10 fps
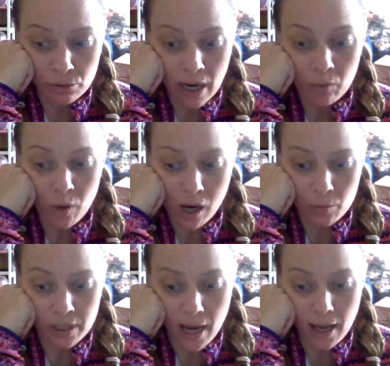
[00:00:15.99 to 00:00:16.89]
not walk
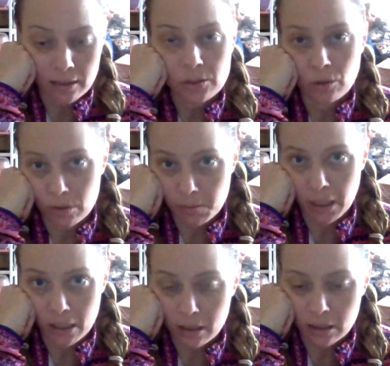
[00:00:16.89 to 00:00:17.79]
with God, so to
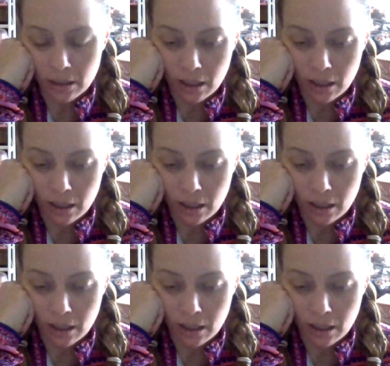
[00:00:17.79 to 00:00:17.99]
speak,